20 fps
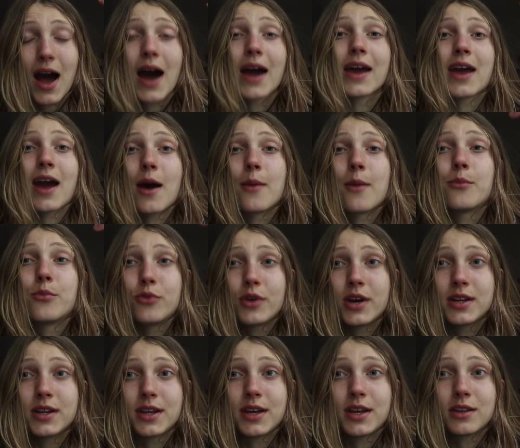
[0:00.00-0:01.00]
I am
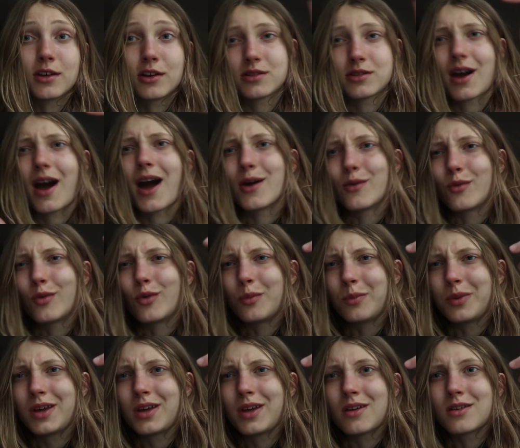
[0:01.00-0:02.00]
pretty. Not I will
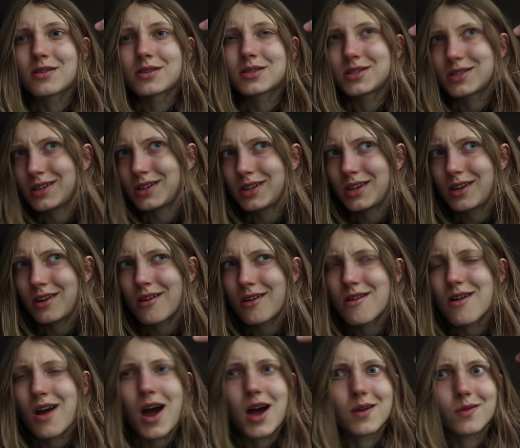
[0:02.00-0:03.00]
be
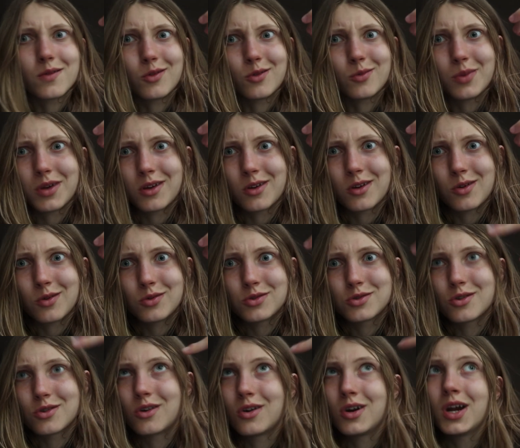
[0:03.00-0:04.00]
skinnier. I will be
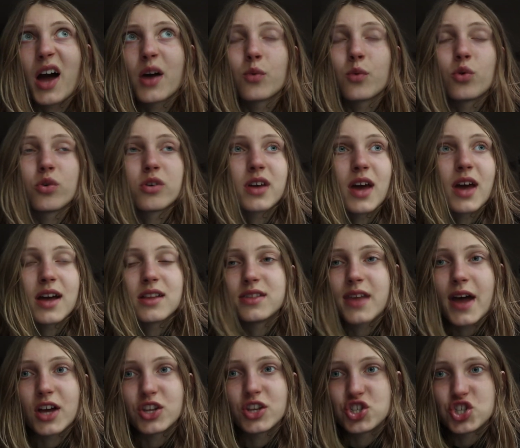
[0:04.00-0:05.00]
cuter. I will get
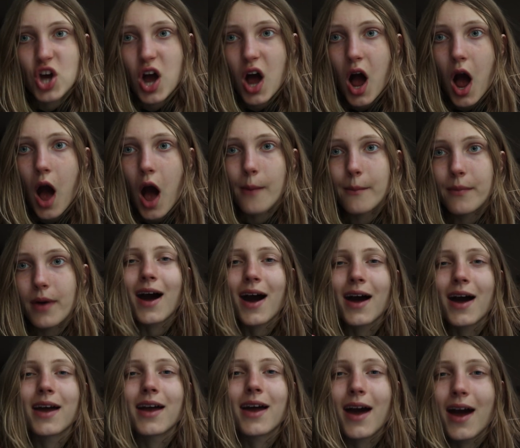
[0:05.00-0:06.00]
that job.
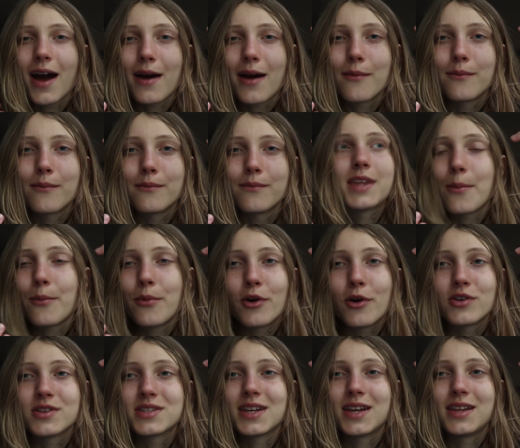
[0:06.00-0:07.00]
I am the
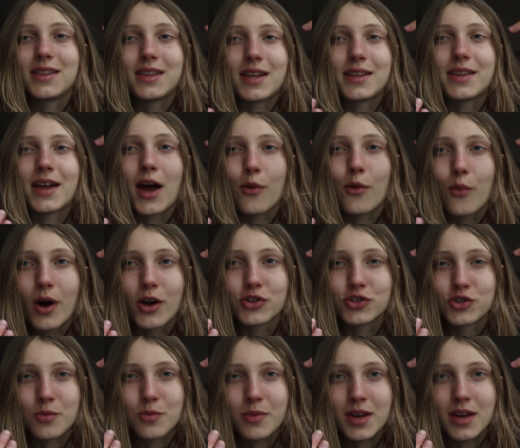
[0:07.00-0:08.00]
person that I
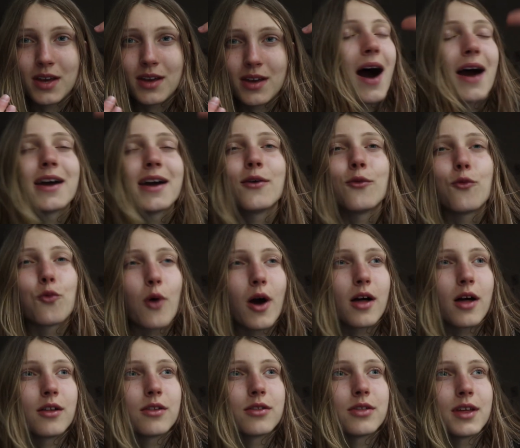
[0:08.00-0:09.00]
want to be. I am
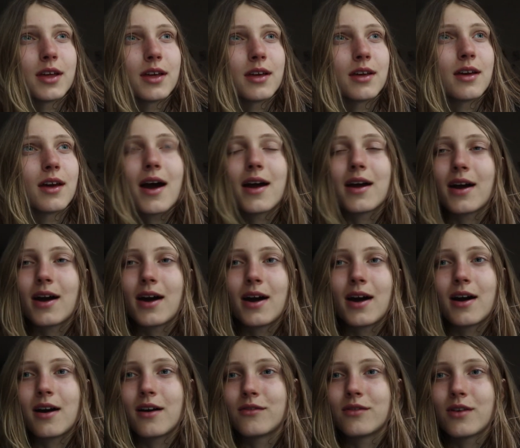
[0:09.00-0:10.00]
wealthy. I
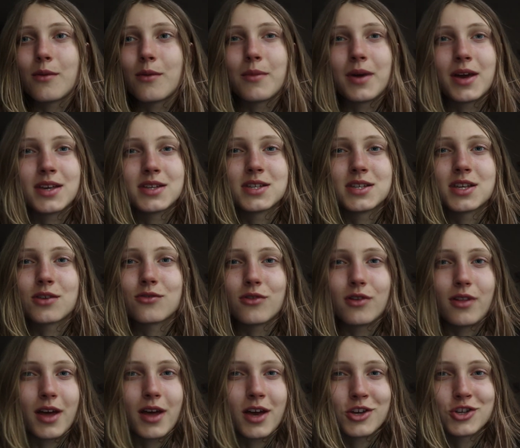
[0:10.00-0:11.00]
have amazing
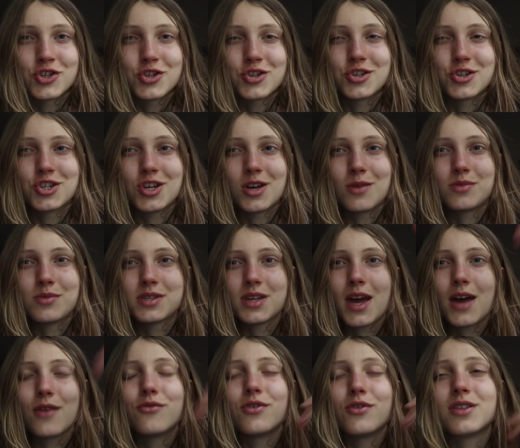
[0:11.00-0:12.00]
relationships.
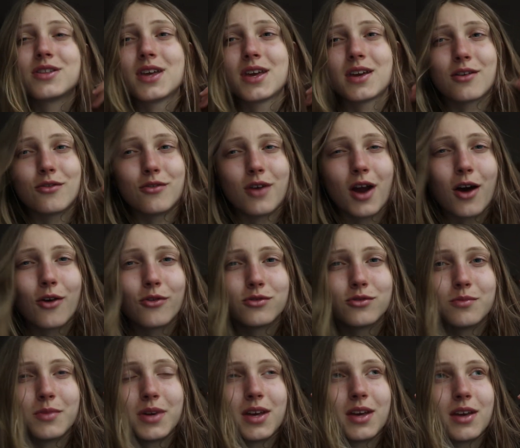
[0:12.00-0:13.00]
Everything
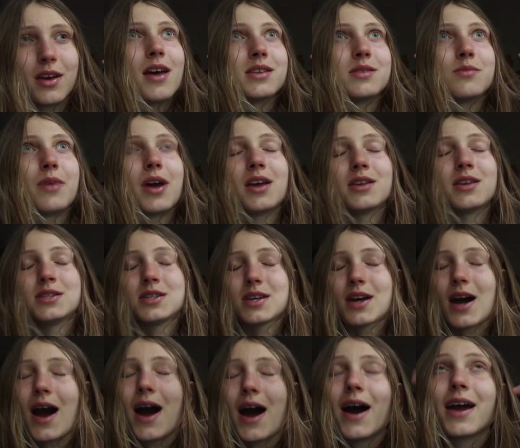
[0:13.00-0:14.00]
around me is
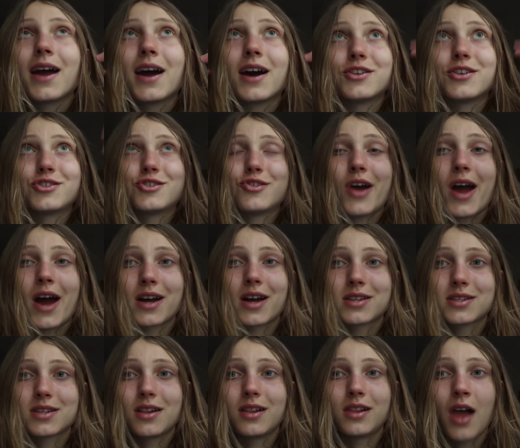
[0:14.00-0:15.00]
amazing. I
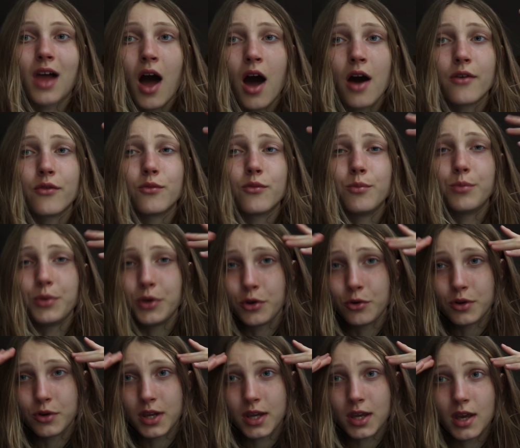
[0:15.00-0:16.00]
attract love,
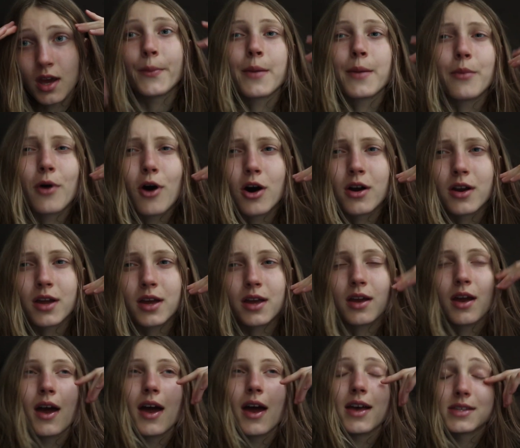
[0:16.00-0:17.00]
beauty. My
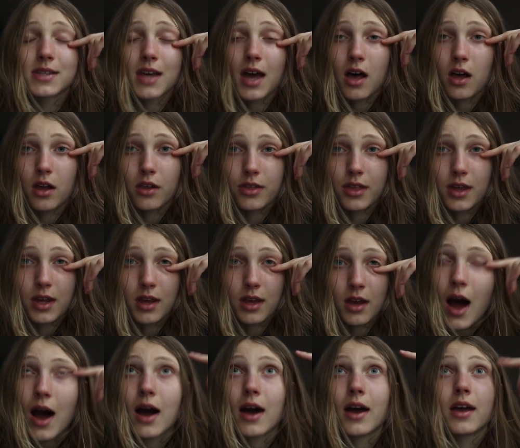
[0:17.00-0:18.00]
body is healthy.
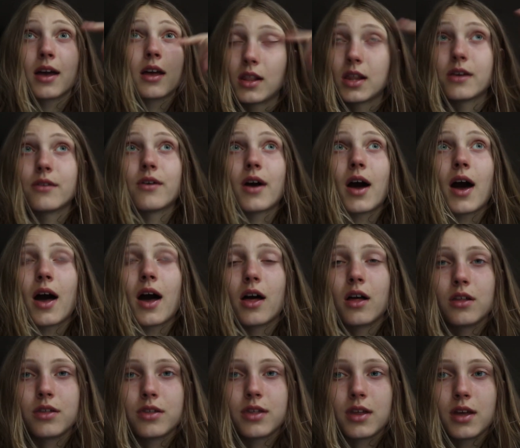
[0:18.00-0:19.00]
I live
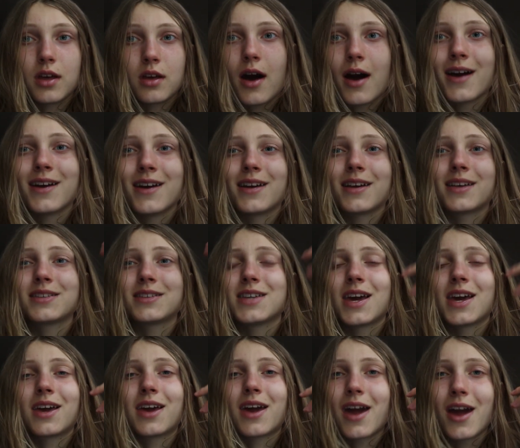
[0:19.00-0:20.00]
healthy. I
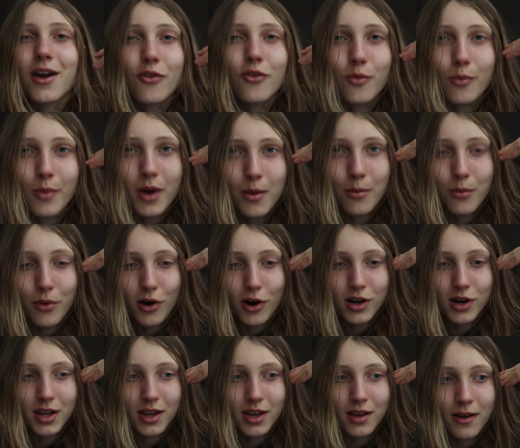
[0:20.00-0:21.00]
take care of my
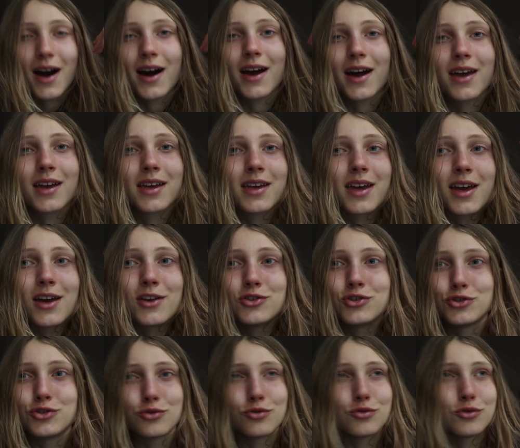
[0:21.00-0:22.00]
body. I
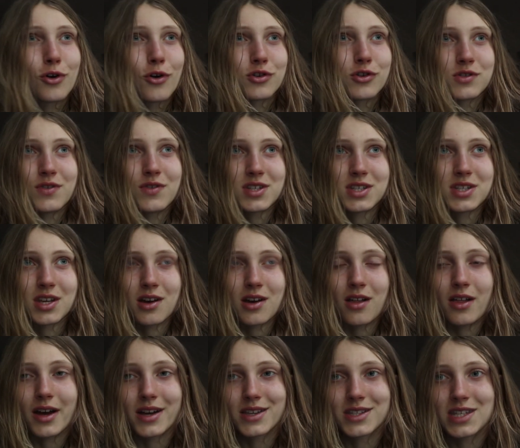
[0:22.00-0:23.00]
can do those
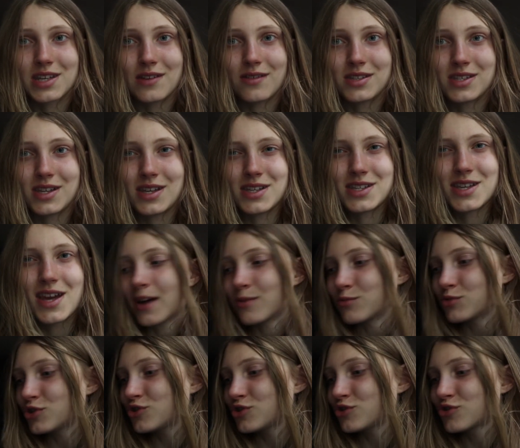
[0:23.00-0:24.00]
physical activities.
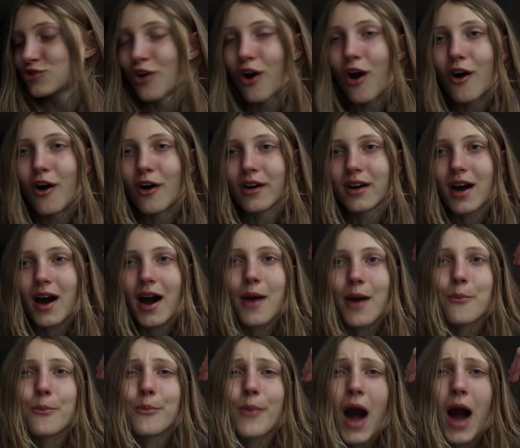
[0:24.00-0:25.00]
I'm strong.
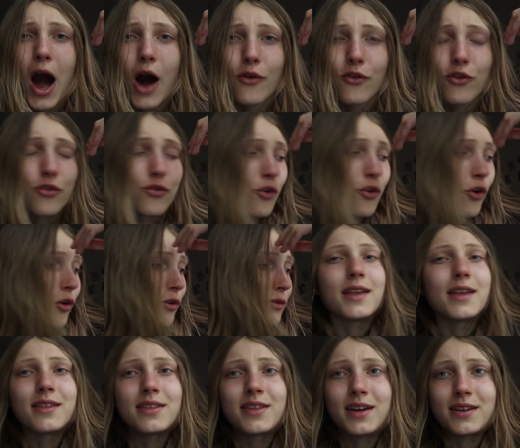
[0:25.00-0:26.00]
I'm powerful.
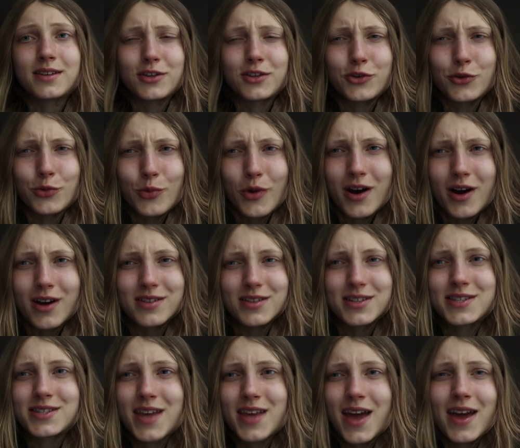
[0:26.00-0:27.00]
Anything that you want,
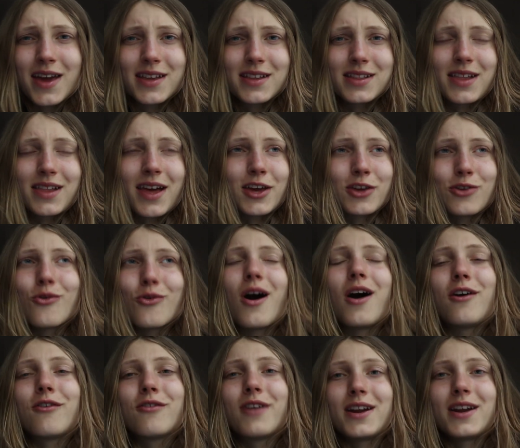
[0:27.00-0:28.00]
say it like you
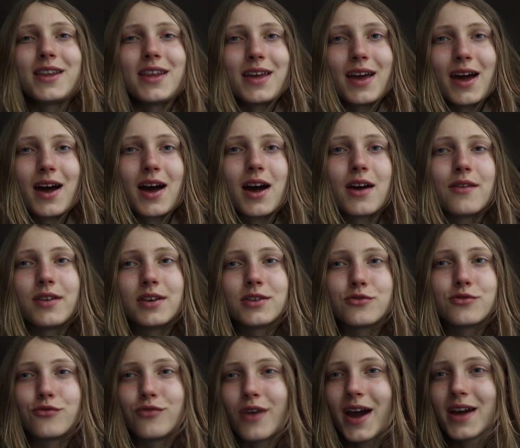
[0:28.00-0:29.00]
already have
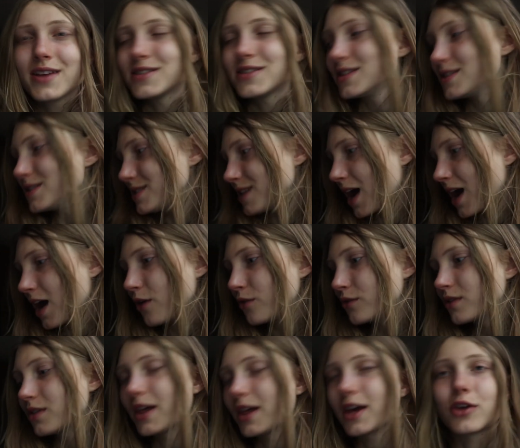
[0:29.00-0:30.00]
it. Write it
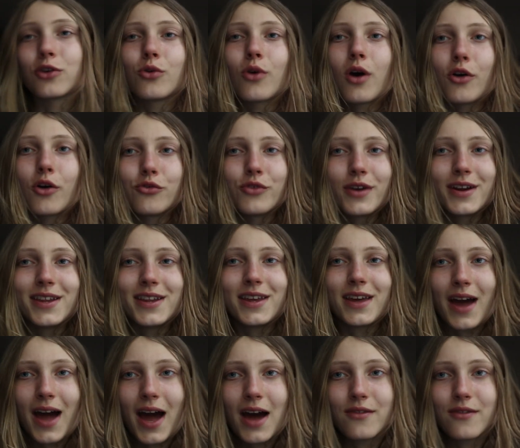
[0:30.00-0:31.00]
down like you already
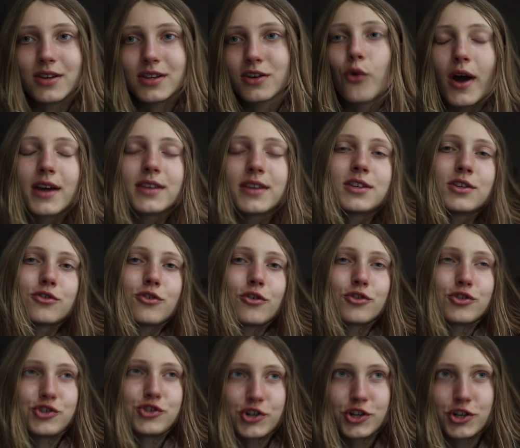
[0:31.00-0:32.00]
have it. Write in
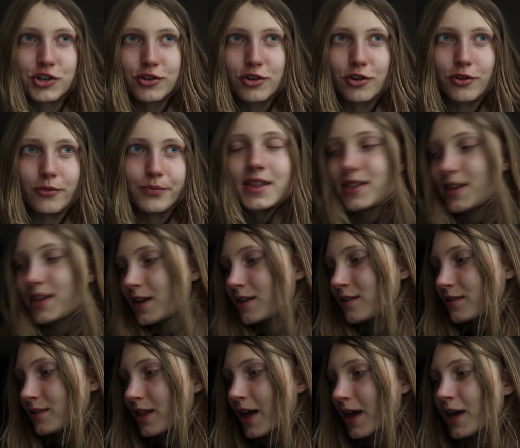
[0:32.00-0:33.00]
your journal the thing
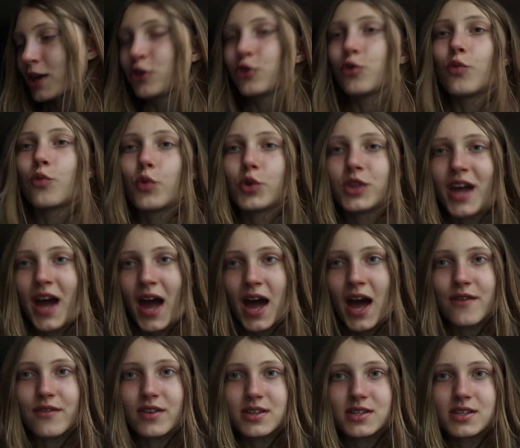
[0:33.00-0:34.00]
like you would
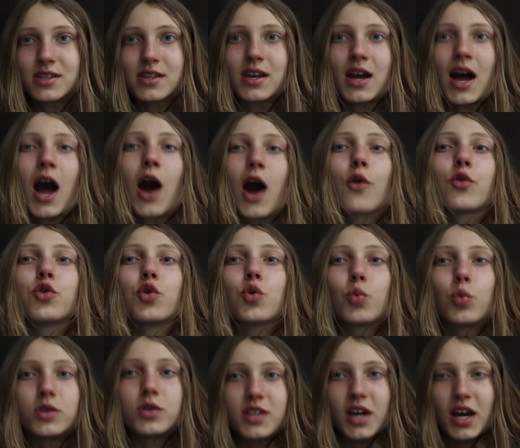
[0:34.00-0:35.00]
have it. How you
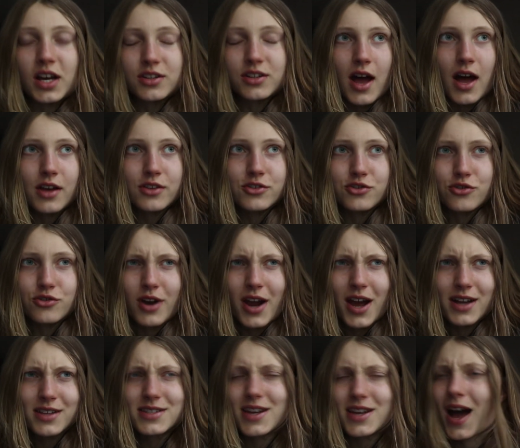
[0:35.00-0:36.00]
would attract.